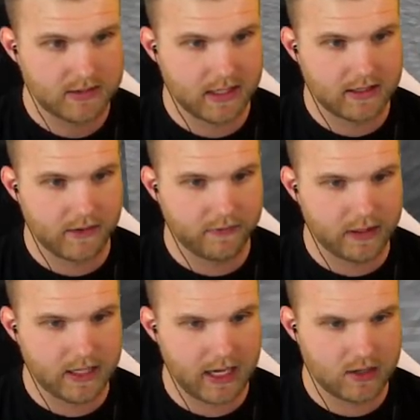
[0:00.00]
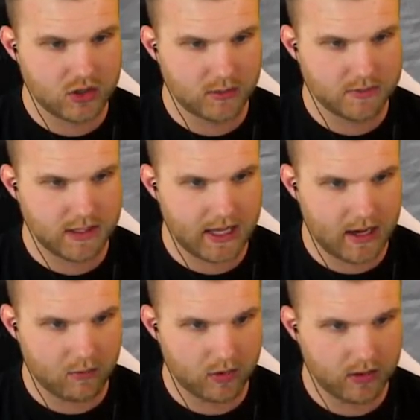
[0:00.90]
I definitely can't jump to
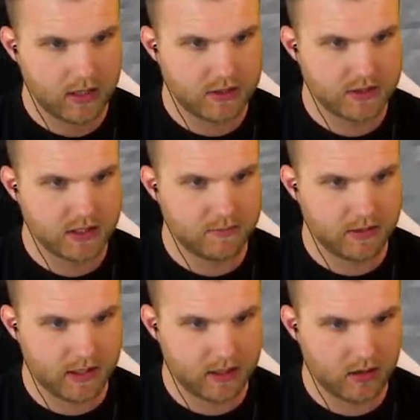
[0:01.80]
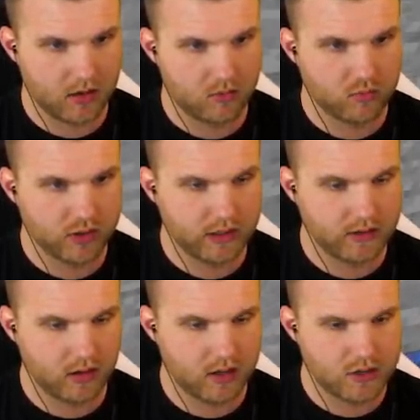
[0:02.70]
that one. It's just gonna be like a really
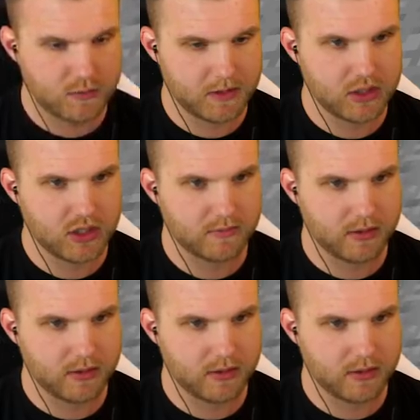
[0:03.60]
large speed jump